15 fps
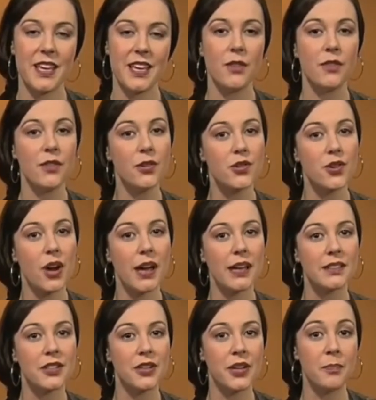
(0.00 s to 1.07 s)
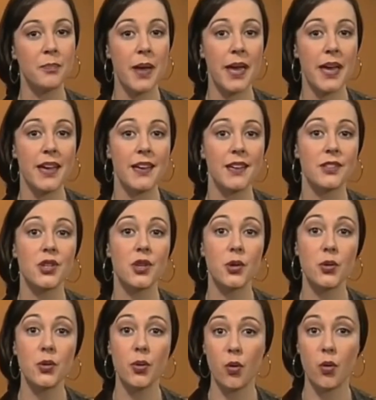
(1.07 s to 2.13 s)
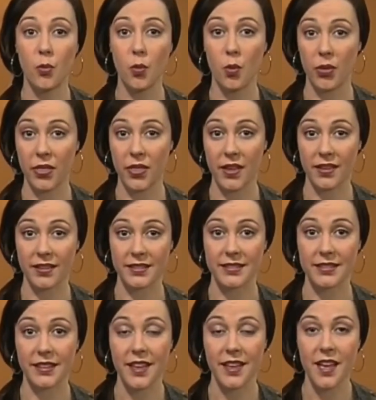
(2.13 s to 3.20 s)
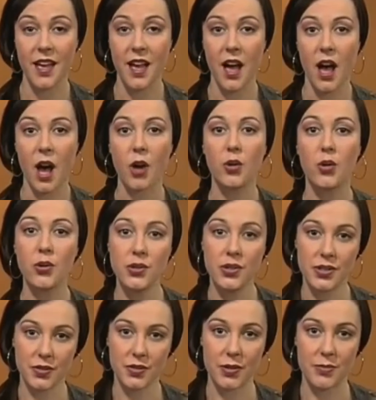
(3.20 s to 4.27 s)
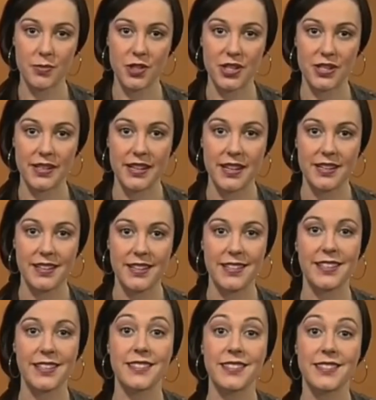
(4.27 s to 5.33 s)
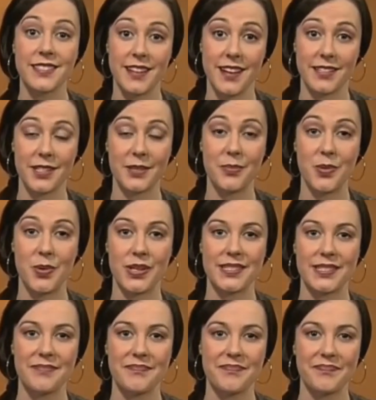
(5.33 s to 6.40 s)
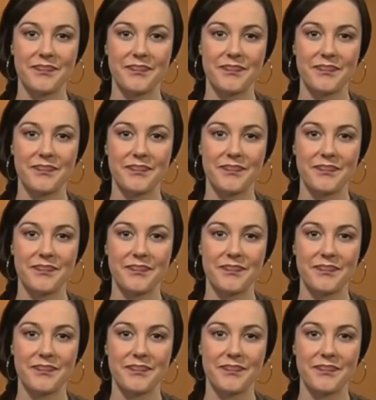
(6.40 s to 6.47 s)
If you're trying to compare two or more things, a good description needs a starting point.